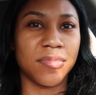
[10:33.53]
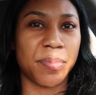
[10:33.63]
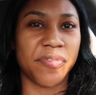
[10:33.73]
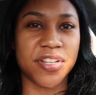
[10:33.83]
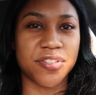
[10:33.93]
The
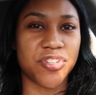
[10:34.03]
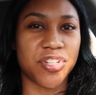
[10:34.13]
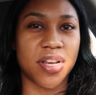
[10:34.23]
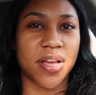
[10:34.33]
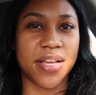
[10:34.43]
professor is
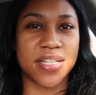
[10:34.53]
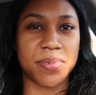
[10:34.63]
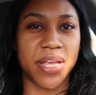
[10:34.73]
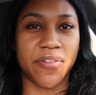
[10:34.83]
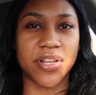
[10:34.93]
just gonna, I guess,
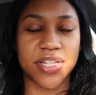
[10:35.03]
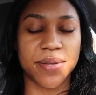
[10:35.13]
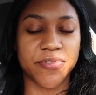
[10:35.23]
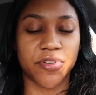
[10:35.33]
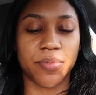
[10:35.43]
be giving us
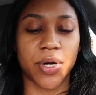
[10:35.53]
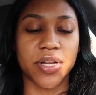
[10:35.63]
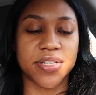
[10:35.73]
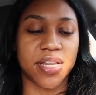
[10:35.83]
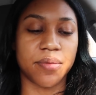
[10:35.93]
tips for the bar
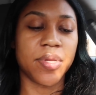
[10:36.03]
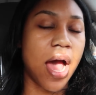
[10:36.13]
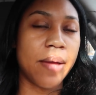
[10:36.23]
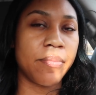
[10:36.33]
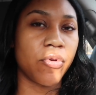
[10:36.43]
exam.
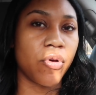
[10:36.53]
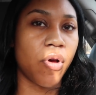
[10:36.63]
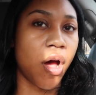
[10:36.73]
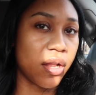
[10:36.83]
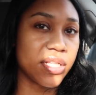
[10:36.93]
I'm
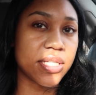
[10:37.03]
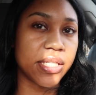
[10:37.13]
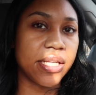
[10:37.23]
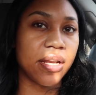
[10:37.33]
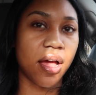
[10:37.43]

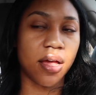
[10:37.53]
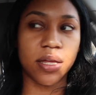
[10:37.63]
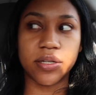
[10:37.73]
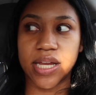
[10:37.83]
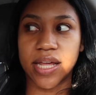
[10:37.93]
honestly
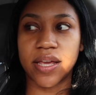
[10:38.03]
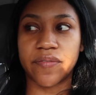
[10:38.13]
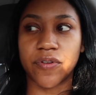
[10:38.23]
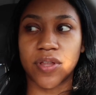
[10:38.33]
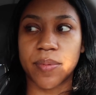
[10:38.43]
not taking
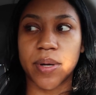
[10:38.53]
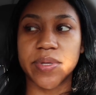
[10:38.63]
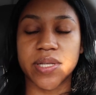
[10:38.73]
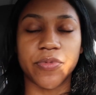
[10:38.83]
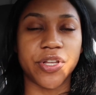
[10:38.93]
it for that
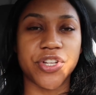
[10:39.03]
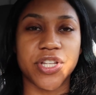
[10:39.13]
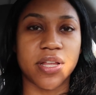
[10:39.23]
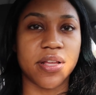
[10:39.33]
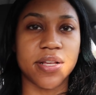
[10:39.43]
purpose. I'm really
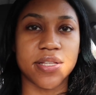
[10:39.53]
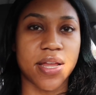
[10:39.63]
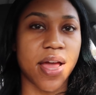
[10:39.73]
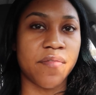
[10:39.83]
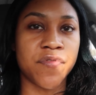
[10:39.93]
just taking it because
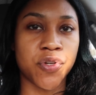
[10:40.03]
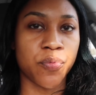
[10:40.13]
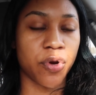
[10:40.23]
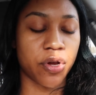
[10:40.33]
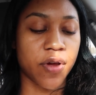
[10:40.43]
I have two
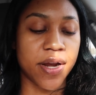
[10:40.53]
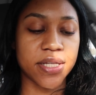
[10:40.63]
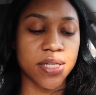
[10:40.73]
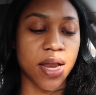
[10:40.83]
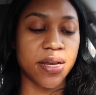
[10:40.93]
more
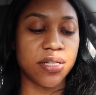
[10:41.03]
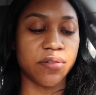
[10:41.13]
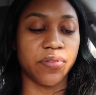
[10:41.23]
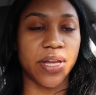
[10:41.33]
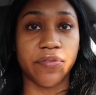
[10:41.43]
credits that I need
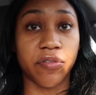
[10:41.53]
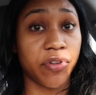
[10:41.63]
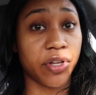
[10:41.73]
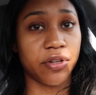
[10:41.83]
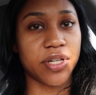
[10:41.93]
to get
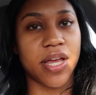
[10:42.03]
fulfilled,